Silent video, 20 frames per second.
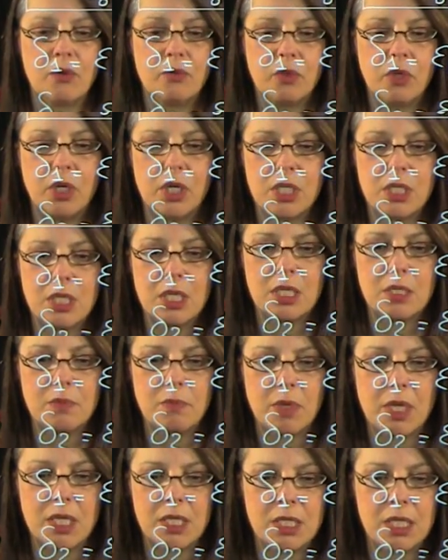And of course, this
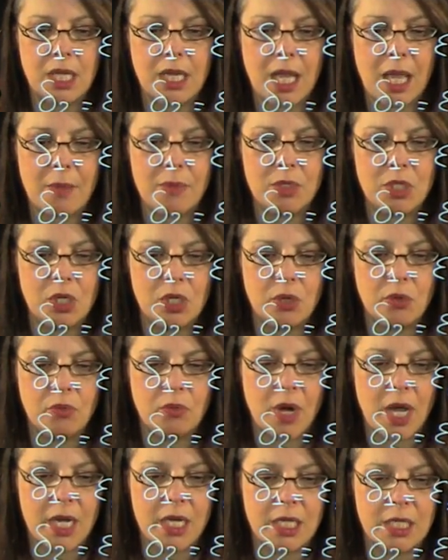means that epsilon
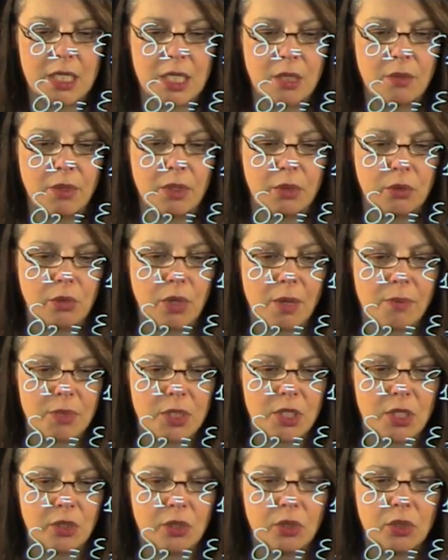1 is equal to
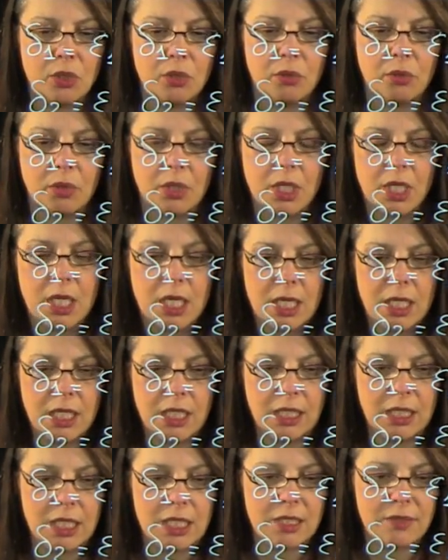epsilon 2
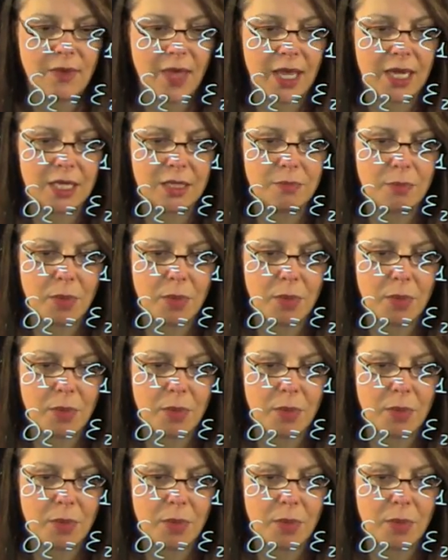in this very